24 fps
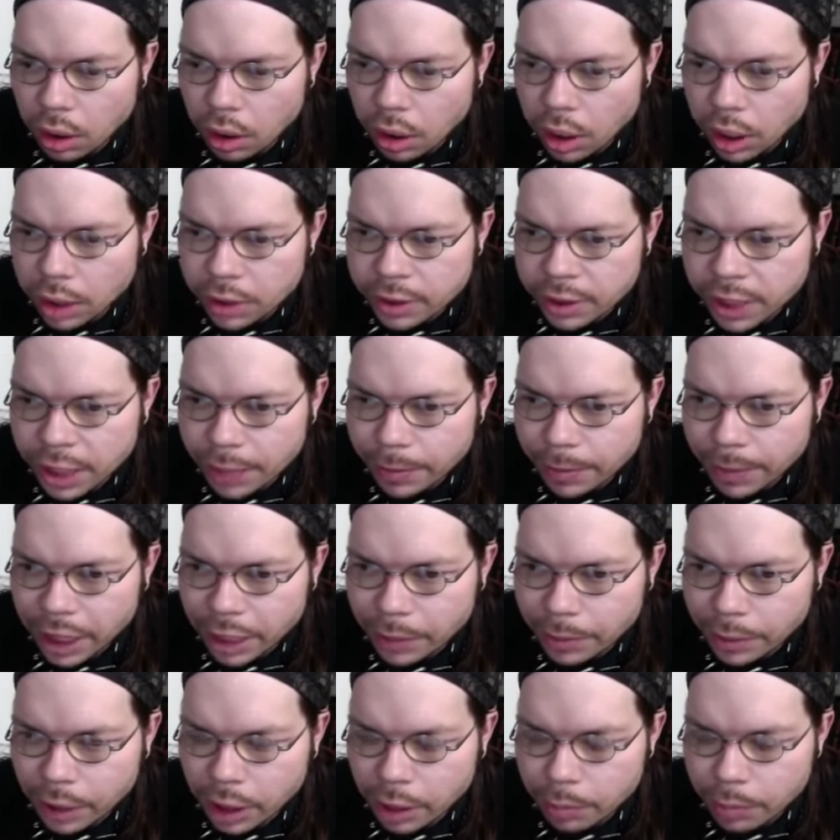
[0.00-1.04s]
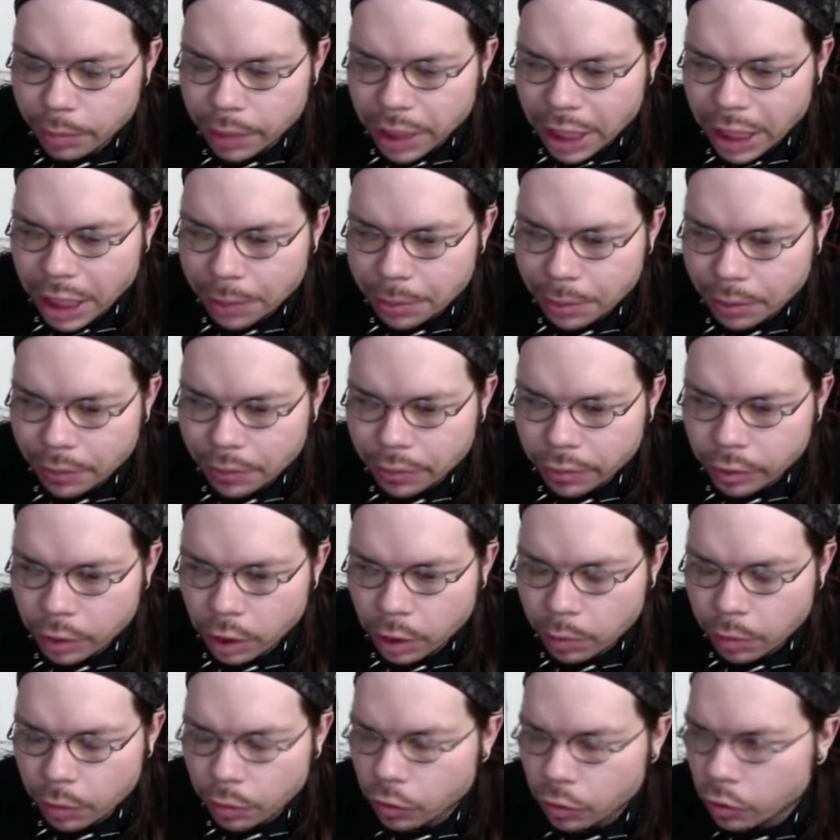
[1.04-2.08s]
I think it might have been a meme of
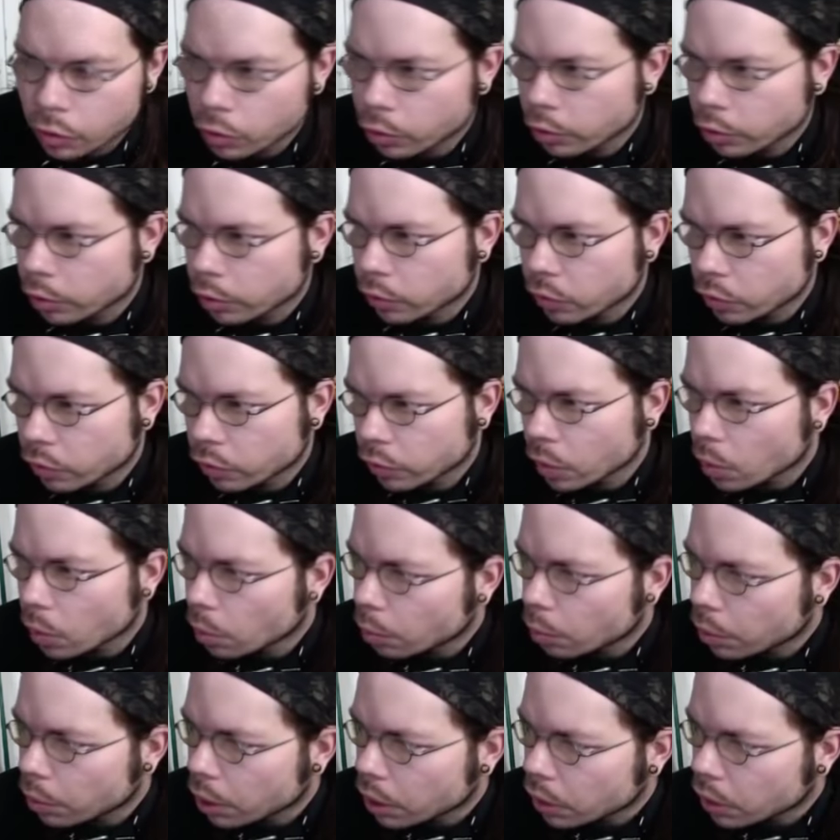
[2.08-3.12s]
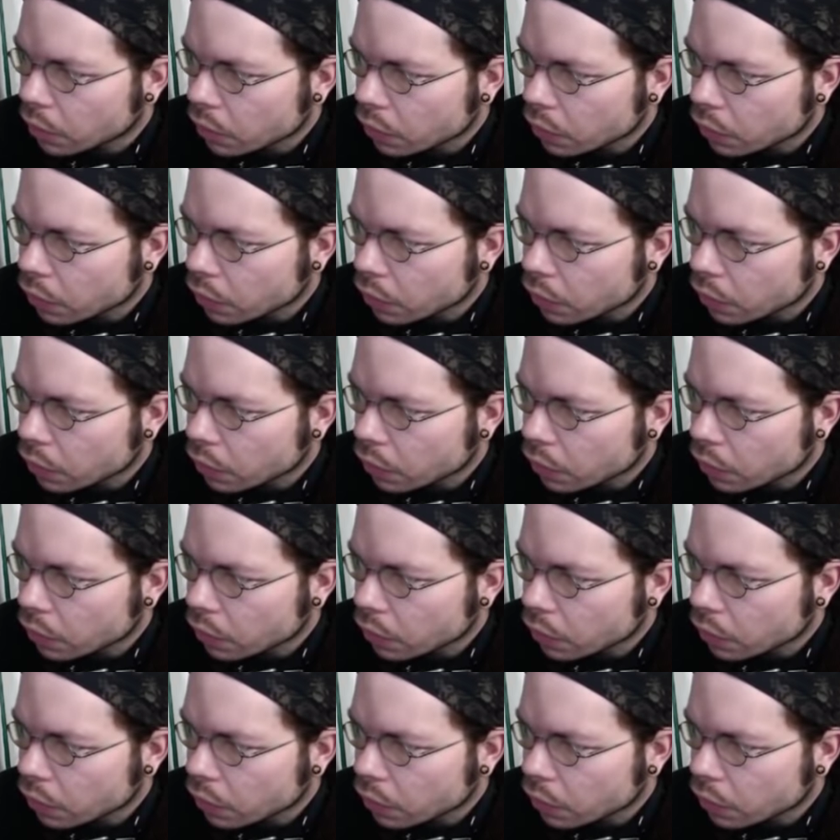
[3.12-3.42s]
some sort, but